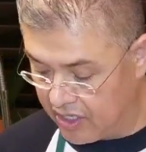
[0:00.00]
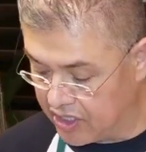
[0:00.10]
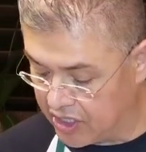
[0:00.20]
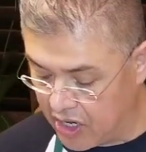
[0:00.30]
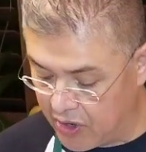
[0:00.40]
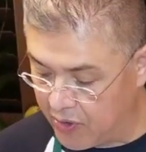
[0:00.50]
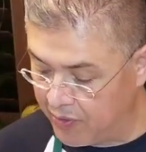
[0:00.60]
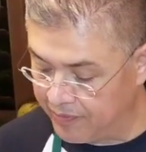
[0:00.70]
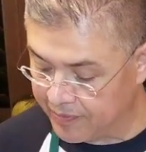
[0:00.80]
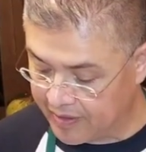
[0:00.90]
So,
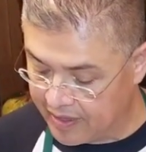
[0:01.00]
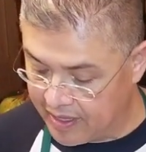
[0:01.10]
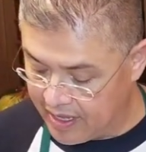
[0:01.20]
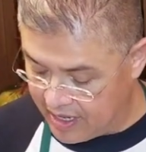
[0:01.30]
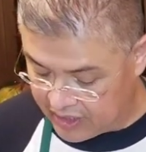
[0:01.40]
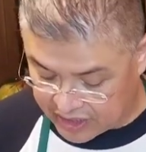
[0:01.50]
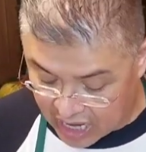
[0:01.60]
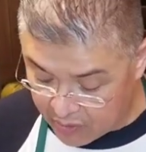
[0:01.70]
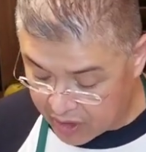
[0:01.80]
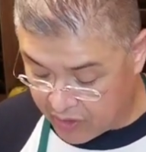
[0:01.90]

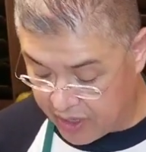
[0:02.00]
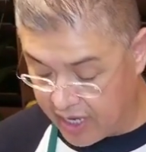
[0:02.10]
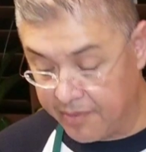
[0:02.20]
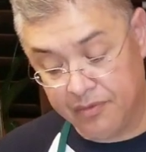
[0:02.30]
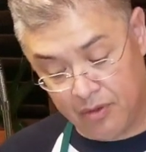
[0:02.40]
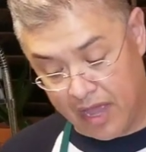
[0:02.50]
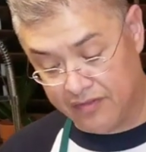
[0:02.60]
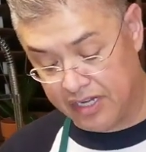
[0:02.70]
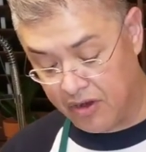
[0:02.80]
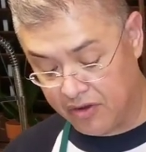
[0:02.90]
sour cream. I have
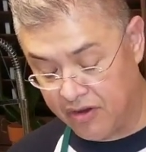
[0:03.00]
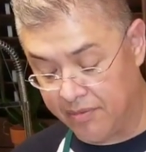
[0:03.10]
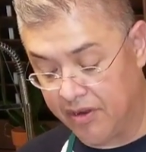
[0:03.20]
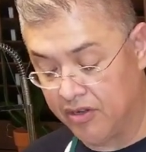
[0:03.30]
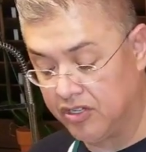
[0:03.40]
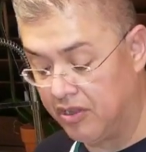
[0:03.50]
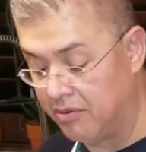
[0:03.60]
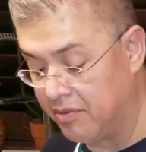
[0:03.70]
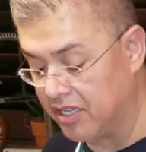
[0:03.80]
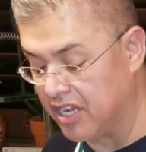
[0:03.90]
sour cream here too. I'm going to
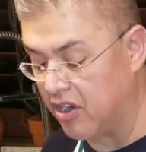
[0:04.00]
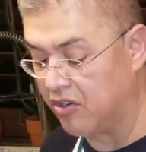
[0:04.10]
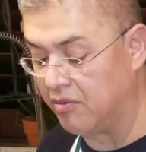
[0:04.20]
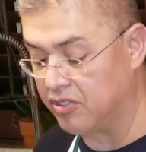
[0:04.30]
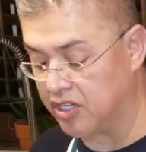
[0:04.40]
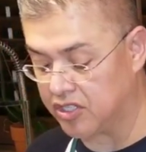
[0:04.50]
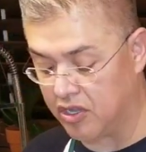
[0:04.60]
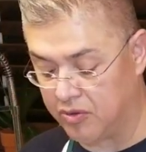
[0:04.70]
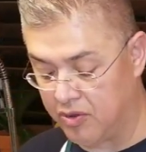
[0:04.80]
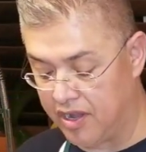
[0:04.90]
put sour cream just on
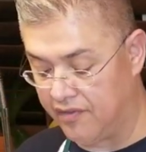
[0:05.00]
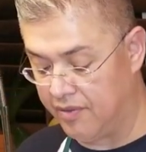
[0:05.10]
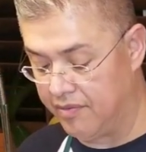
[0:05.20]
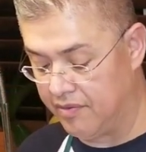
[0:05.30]
one of them.